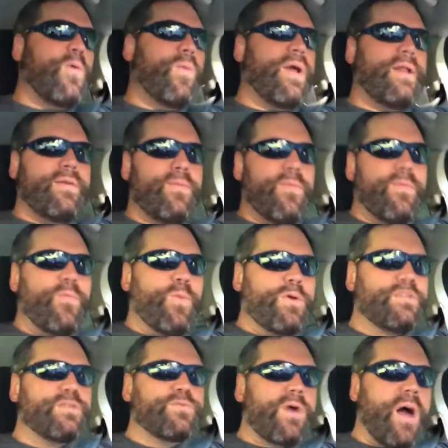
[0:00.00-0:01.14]
when
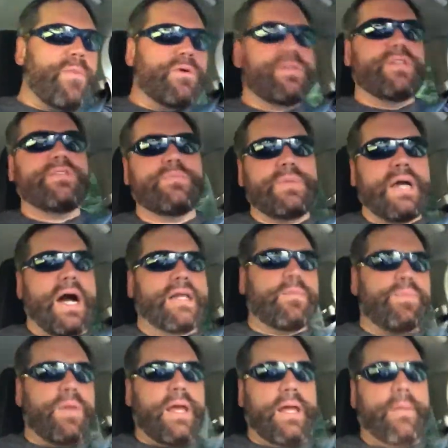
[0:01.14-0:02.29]
Wilson Ramos isn't behind the
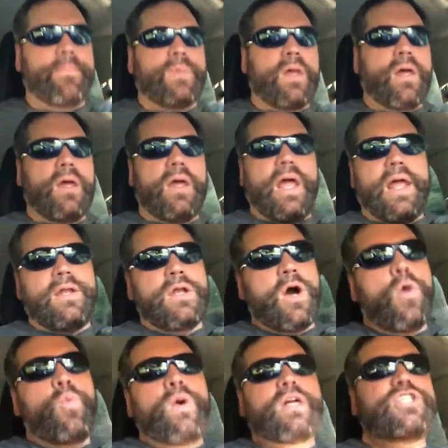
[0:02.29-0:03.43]
plate. In
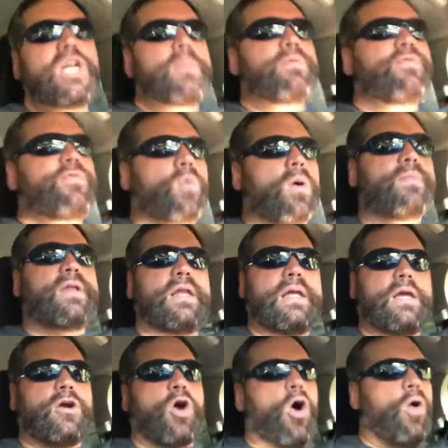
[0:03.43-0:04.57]
no way, shape, or form did
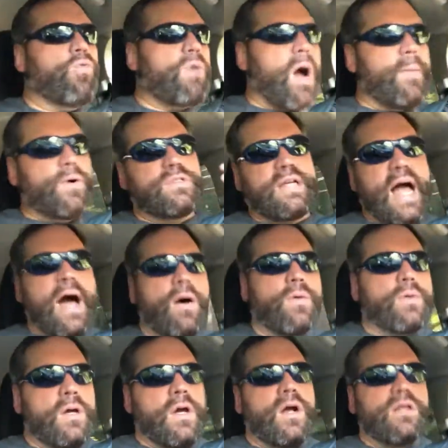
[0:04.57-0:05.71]
he call Ramos out.
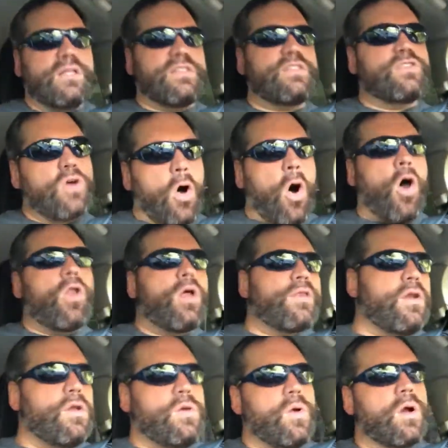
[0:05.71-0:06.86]
This is all on
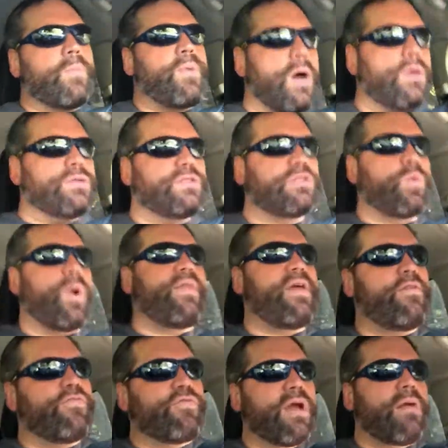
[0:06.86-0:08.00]
the New York Post, the way
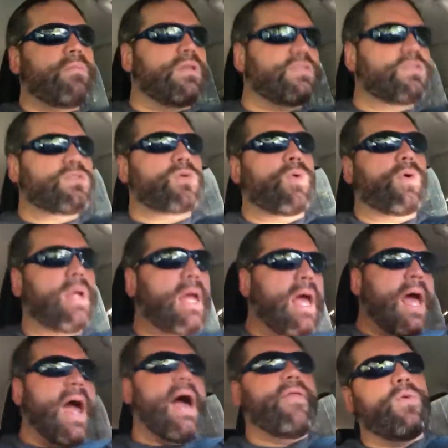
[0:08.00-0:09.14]
they framed the story,
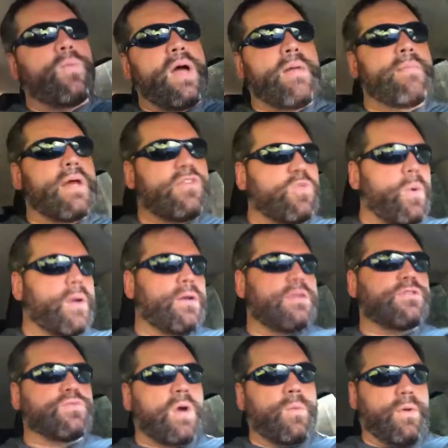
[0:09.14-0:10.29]
and the way Mets Twitter
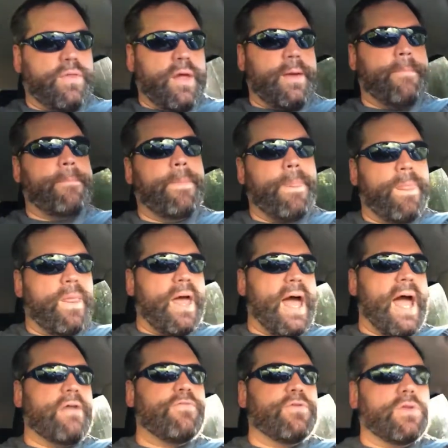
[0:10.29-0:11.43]
has run with it.
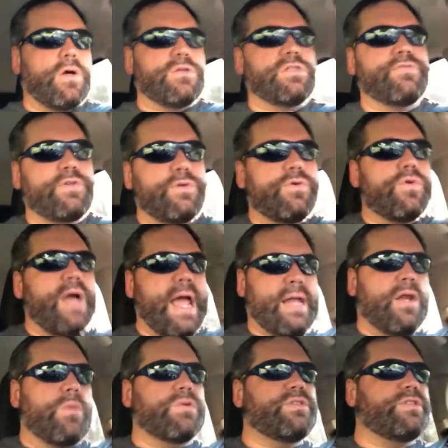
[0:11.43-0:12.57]
And for those of you who
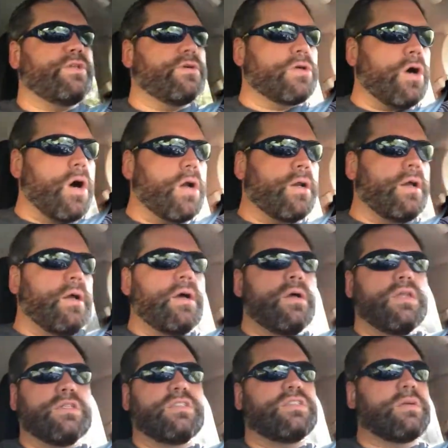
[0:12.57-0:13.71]
hate Noah Syndergaard,
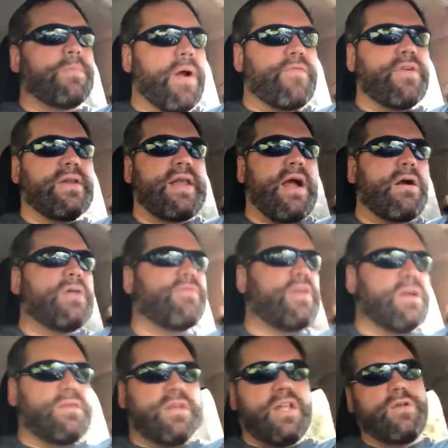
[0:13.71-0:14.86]
this is a perfect narrative
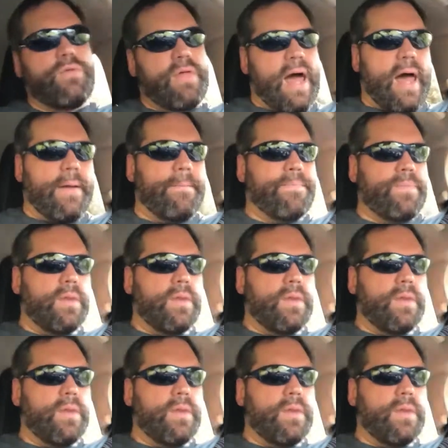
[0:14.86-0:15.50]
to continue that.